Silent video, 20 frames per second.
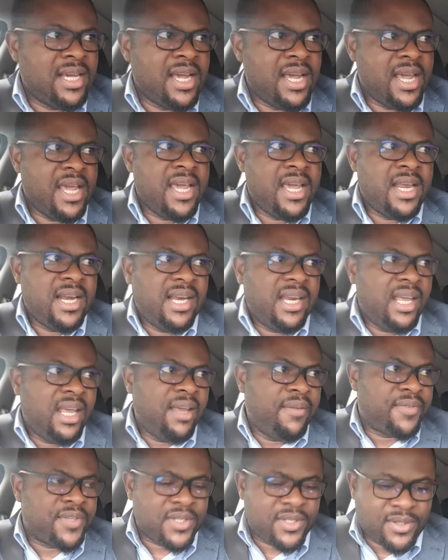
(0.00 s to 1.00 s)

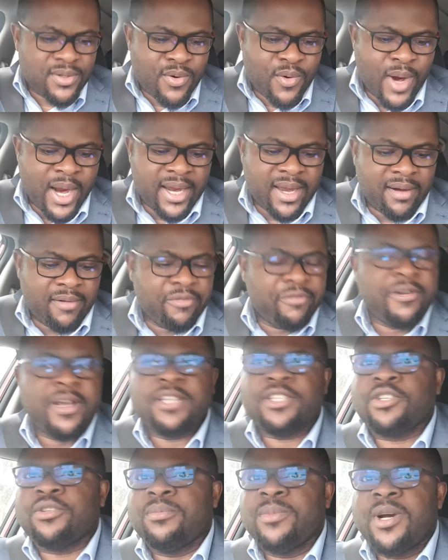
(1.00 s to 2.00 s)
lives so I can
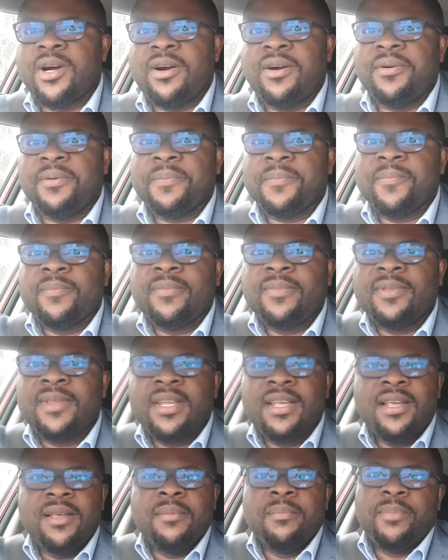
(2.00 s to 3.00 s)
face tomorrow.
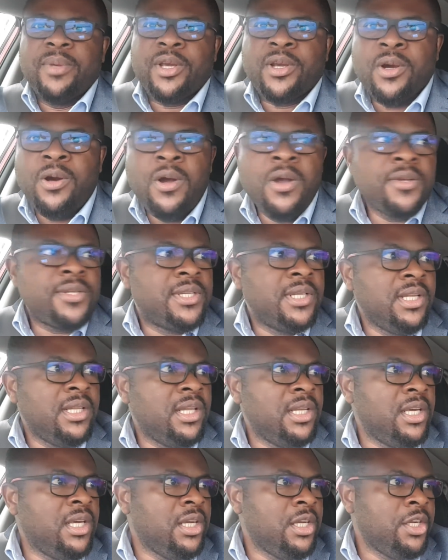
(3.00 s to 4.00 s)
Because he
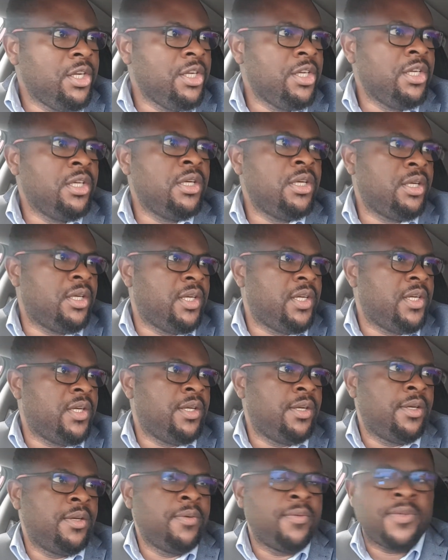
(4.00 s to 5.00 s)

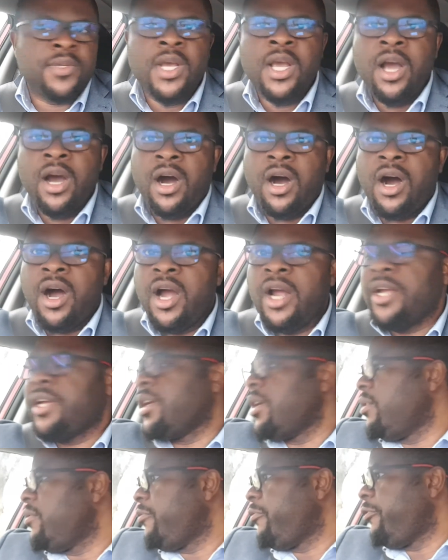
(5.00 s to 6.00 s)
lives, I
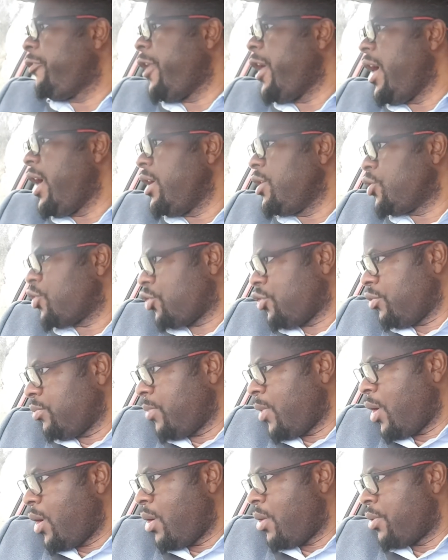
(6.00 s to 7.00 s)
can face
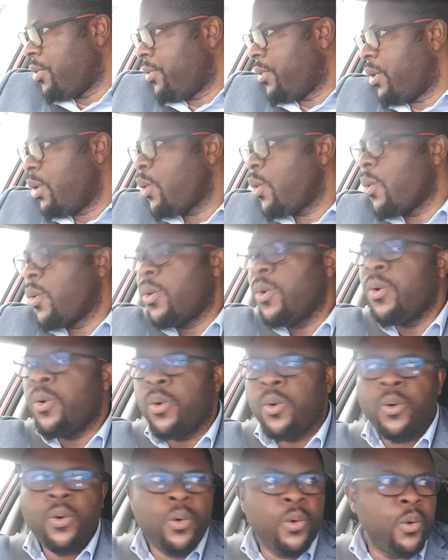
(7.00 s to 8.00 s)

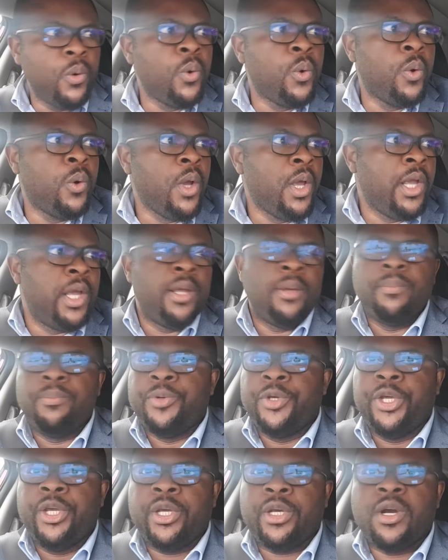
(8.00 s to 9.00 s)
tomorrow.
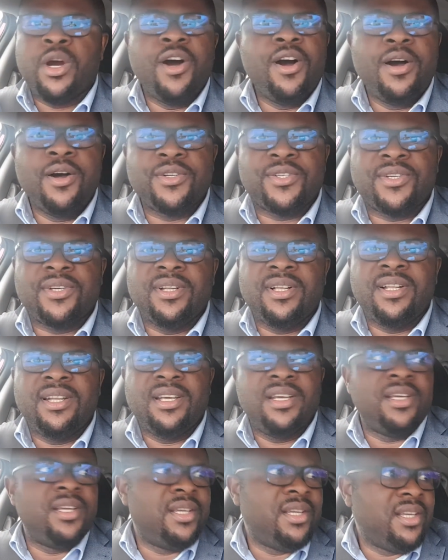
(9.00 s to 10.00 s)
Because he
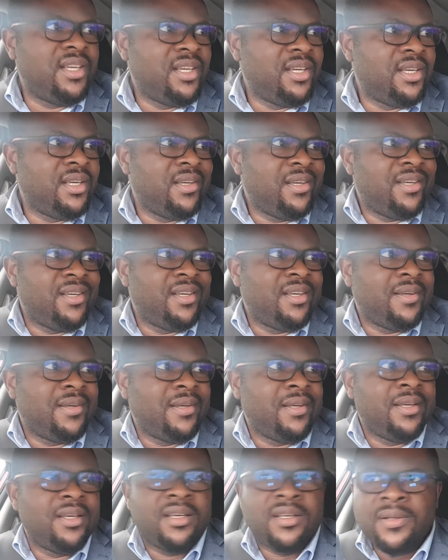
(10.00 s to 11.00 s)

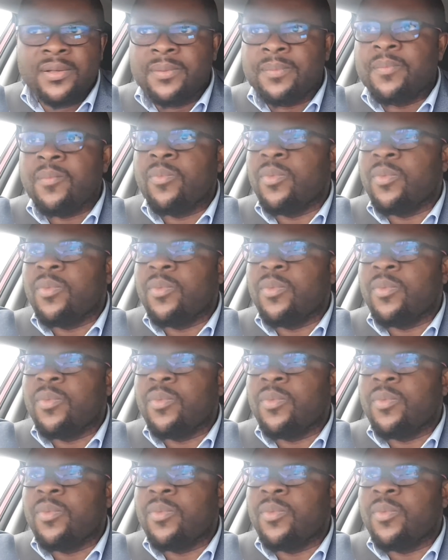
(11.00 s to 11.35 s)
lives,